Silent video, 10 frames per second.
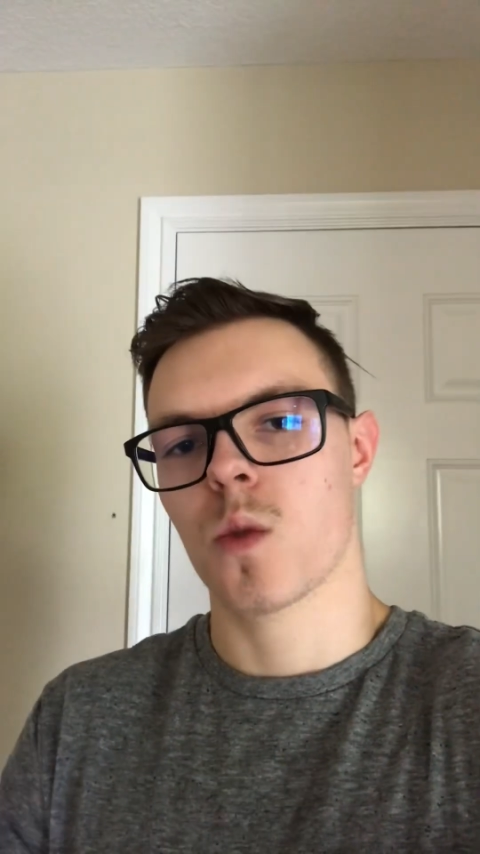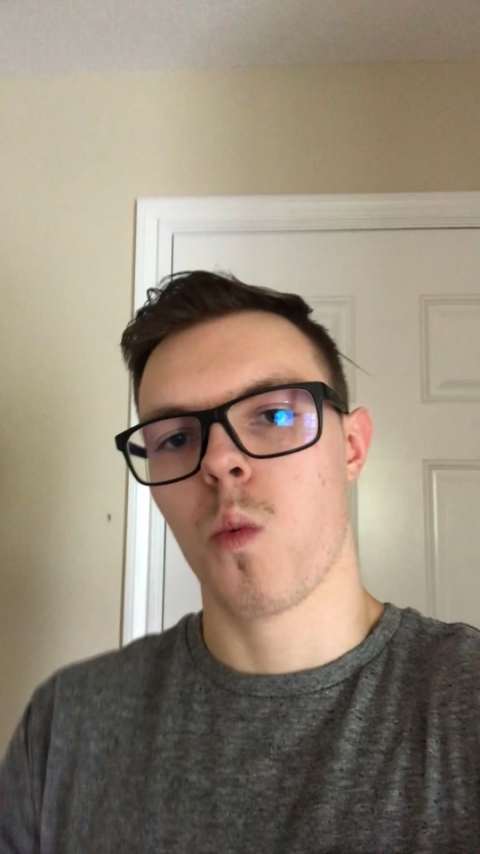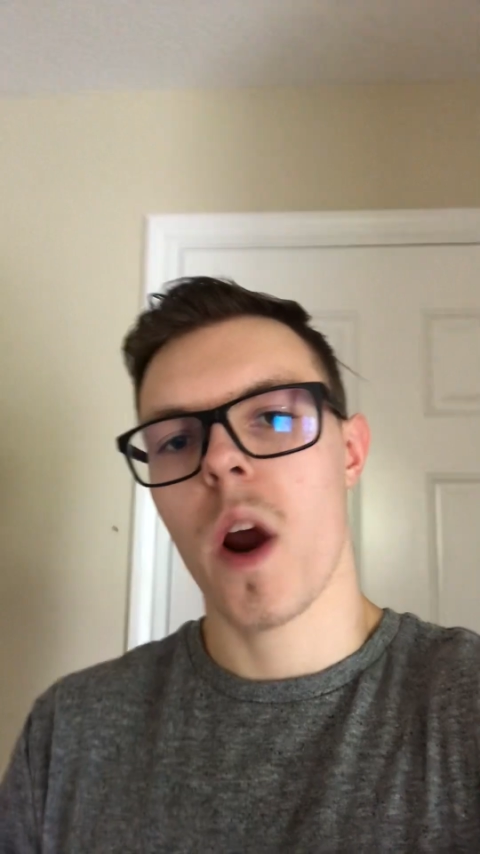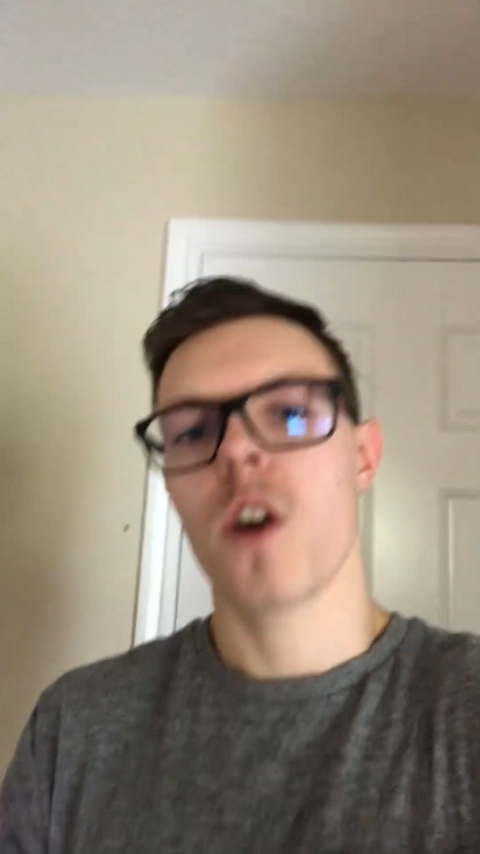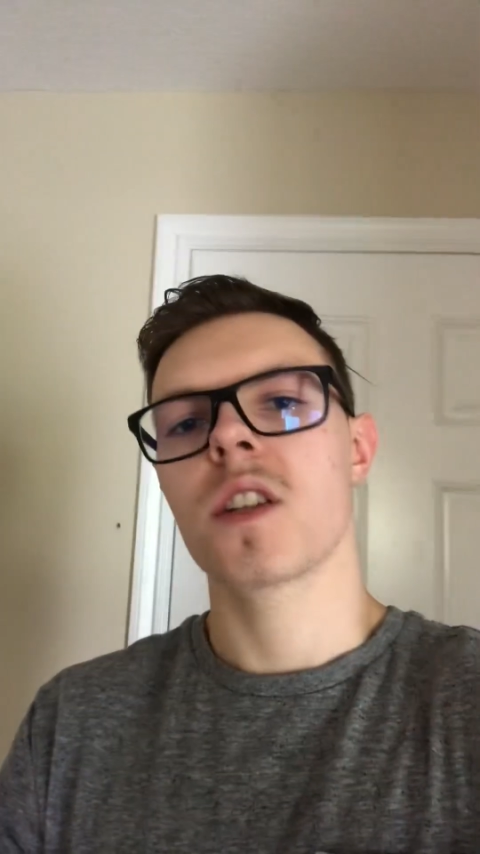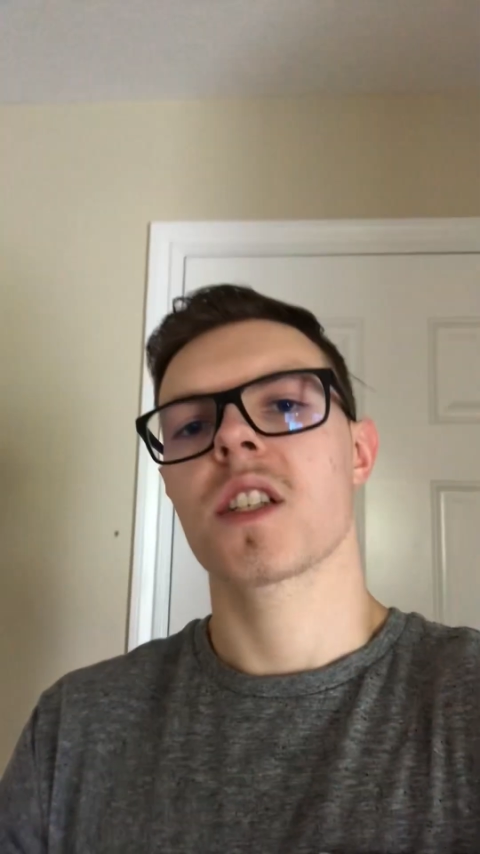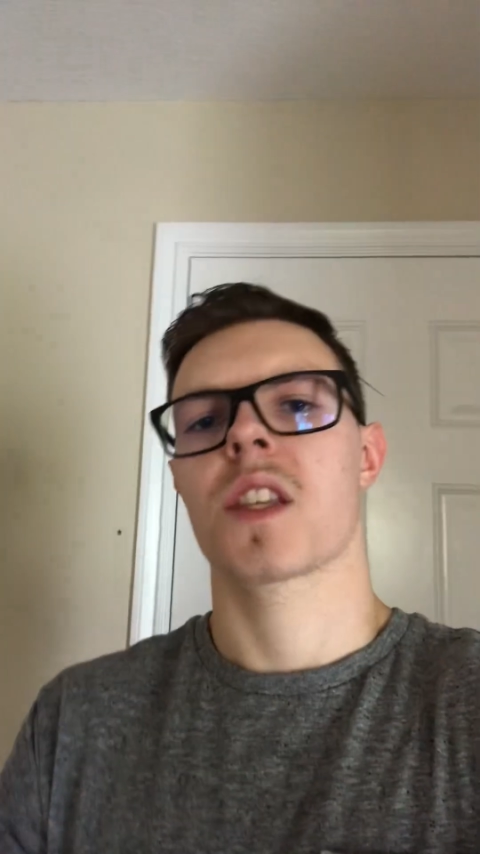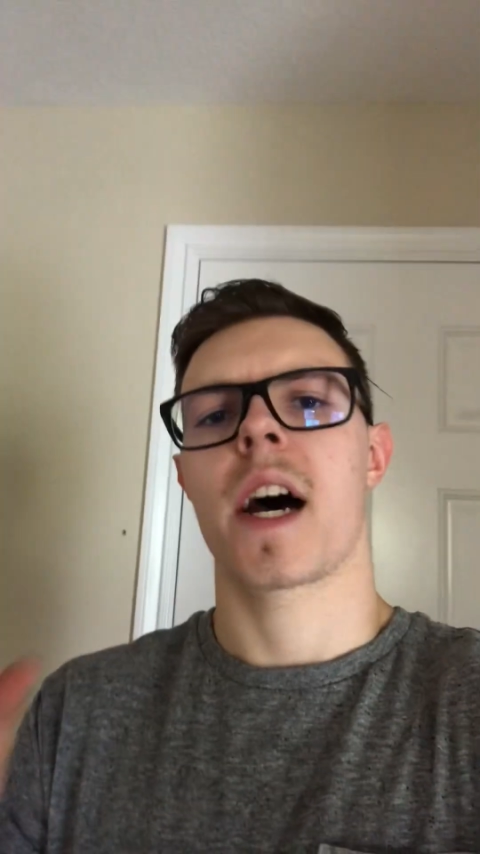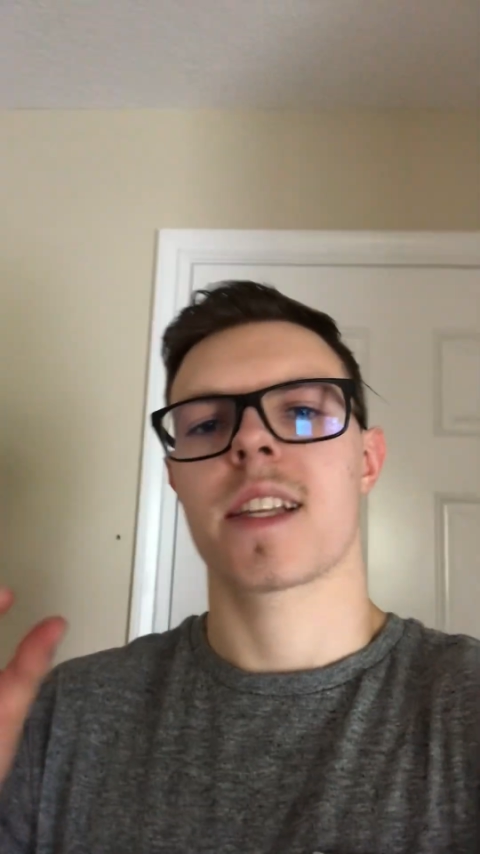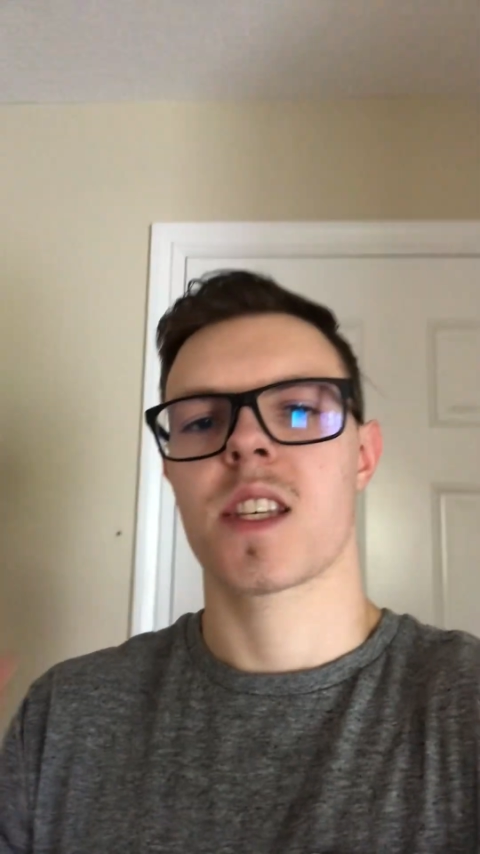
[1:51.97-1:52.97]
where does
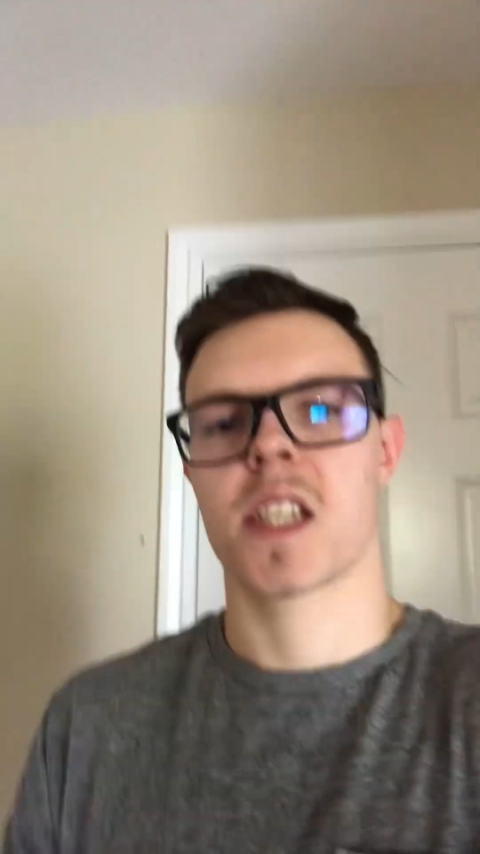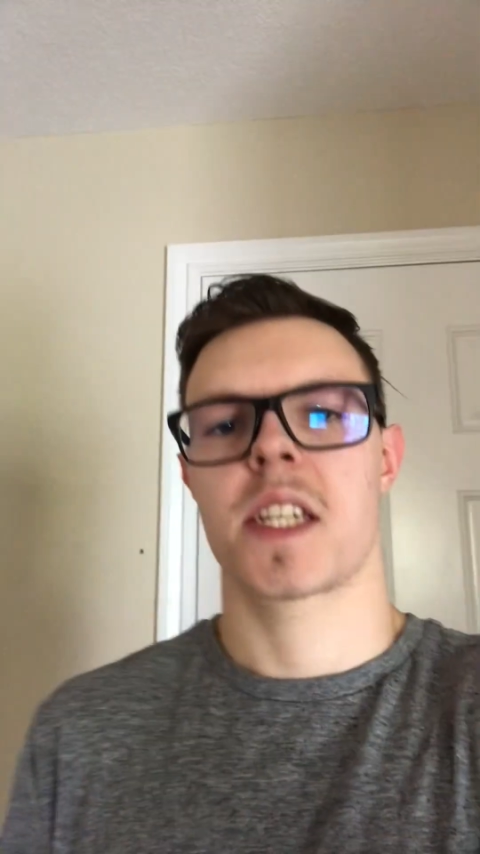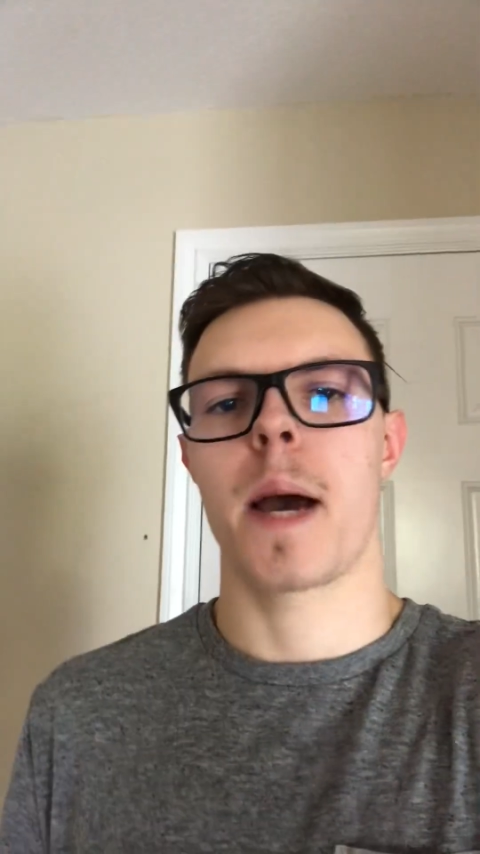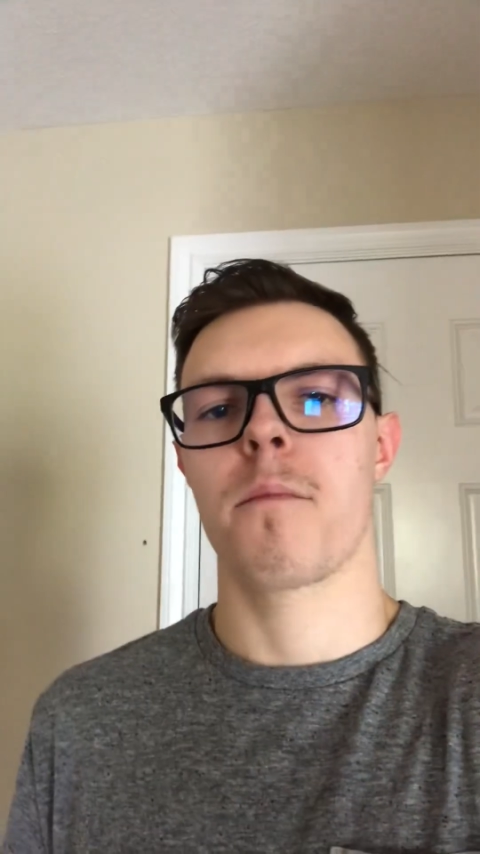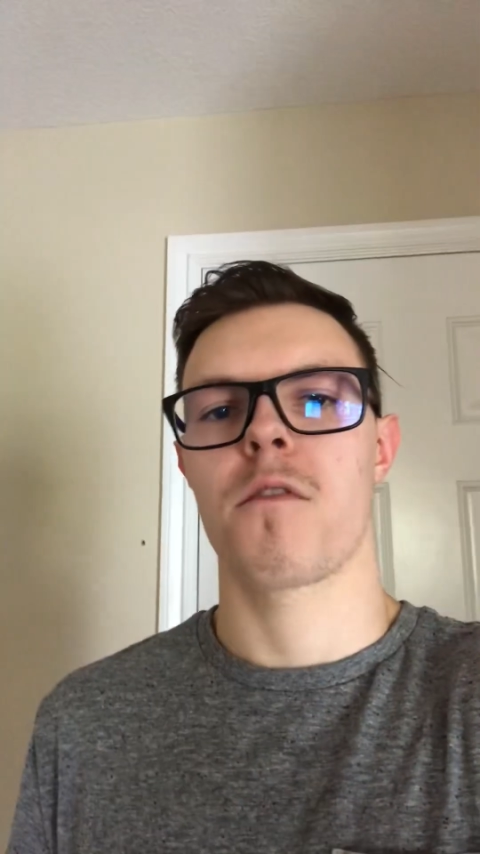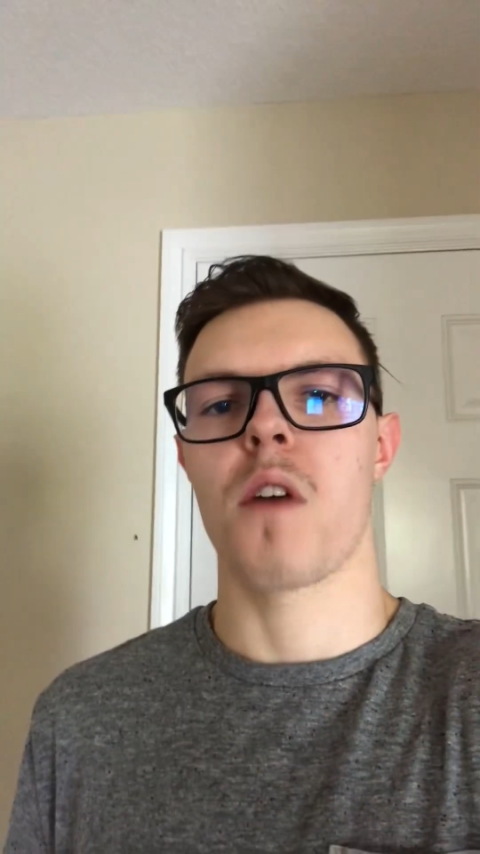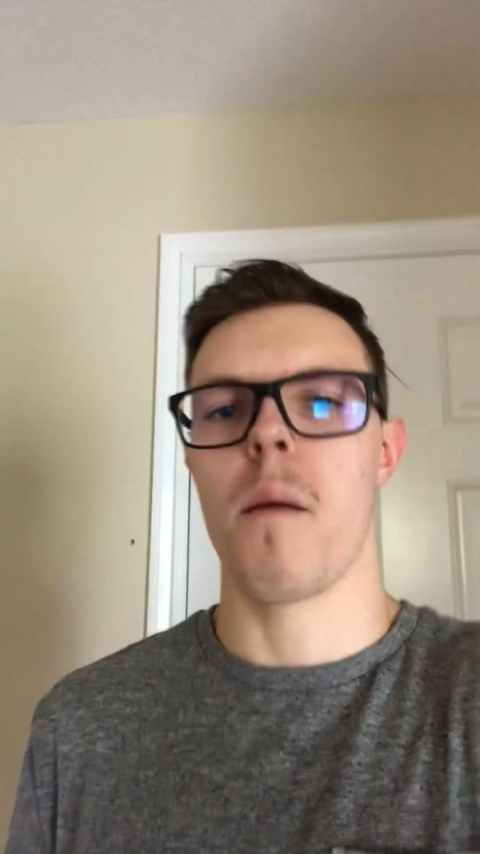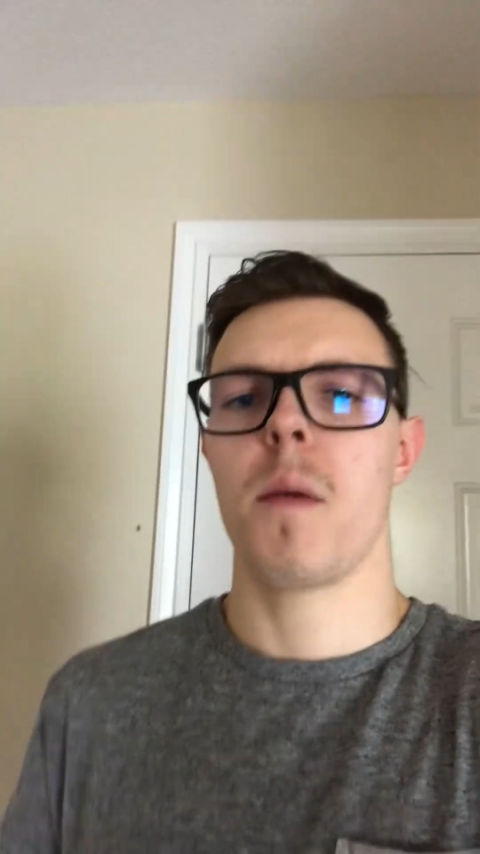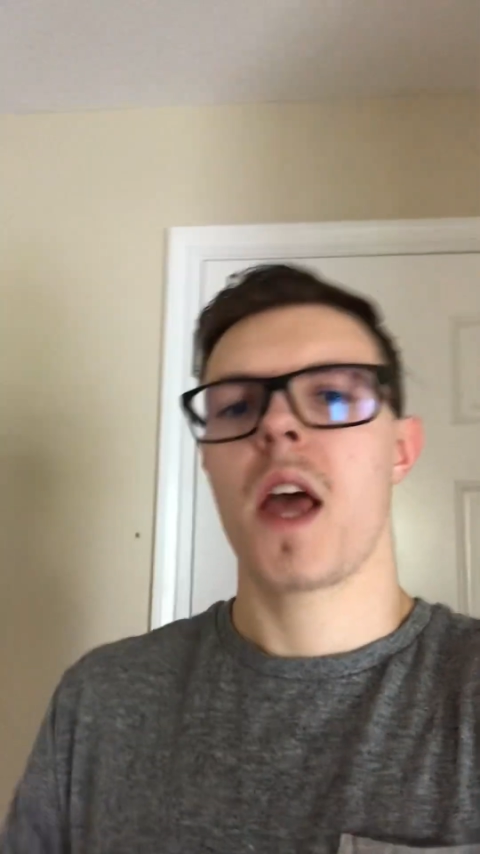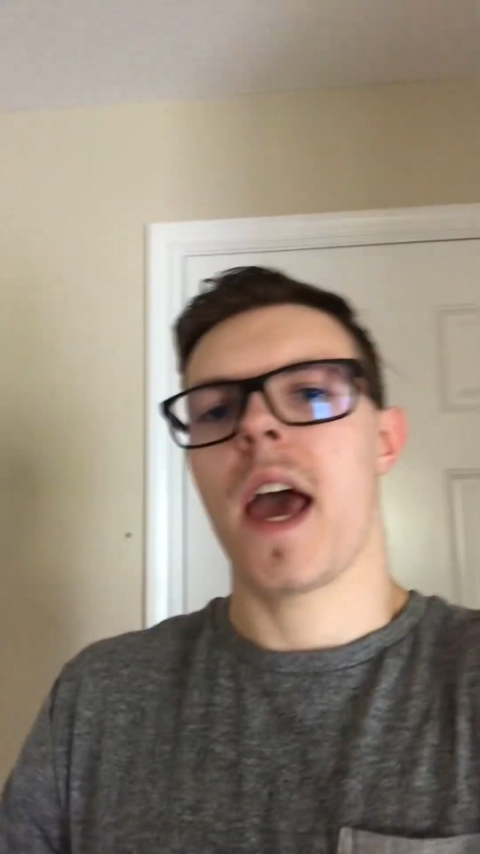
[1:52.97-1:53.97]
that stem from?